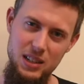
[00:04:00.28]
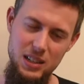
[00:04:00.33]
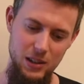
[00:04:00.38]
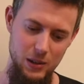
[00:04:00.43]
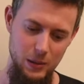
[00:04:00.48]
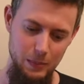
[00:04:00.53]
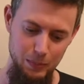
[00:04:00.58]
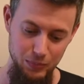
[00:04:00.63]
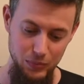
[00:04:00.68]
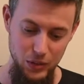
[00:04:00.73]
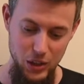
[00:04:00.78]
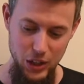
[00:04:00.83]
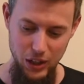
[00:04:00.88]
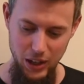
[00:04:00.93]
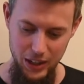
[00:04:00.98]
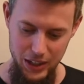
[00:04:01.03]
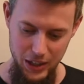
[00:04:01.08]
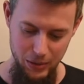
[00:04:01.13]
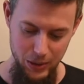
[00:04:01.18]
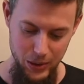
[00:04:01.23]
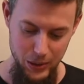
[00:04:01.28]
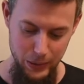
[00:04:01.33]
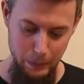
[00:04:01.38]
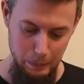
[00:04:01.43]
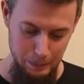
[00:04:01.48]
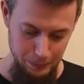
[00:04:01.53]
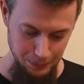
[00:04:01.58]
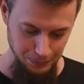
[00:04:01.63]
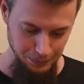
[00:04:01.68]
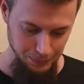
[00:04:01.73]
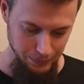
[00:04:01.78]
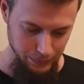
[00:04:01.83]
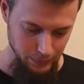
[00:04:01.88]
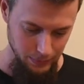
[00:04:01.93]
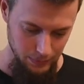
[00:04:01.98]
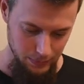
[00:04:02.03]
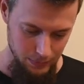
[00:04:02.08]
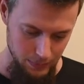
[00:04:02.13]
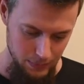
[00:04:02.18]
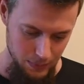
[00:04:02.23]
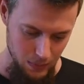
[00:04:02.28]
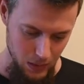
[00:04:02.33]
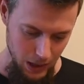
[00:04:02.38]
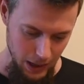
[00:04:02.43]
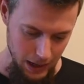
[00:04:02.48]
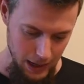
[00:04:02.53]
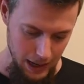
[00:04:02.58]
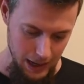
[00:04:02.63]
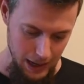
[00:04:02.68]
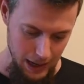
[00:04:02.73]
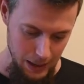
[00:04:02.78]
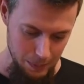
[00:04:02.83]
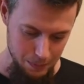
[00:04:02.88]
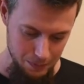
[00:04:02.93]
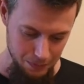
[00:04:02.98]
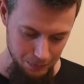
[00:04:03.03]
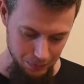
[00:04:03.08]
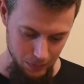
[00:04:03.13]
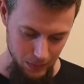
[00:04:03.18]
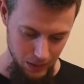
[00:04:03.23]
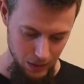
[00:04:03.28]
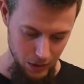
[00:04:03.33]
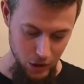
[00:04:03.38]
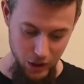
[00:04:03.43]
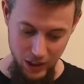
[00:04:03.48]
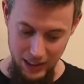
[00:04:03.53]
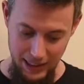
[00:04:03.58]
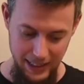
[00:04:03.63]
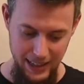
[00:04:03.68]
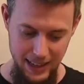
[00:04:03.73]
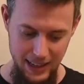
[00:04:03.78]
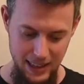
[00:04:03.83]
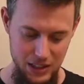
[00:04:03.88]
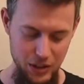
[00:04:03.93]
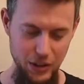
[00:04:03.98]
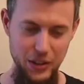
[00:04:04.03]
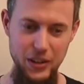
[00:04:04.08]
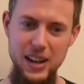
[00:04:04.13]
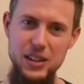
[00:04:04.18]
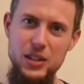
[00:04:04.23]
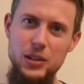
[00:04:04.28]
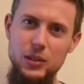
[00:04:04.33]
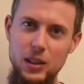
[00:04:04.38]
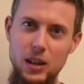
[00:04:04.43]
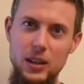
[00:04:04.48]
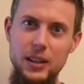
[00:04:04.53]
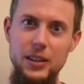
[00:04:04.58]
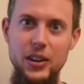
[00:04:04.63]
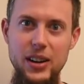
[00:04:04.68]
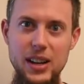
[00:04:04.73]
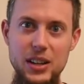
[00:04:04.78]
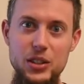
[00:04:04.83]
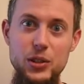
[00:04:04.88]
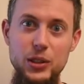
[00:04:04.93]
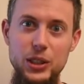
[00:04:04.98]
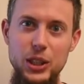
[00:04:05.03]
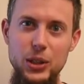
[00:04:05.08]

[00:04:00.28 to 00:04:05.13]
So good on your own. Um, good length, so they're not too long and they're not too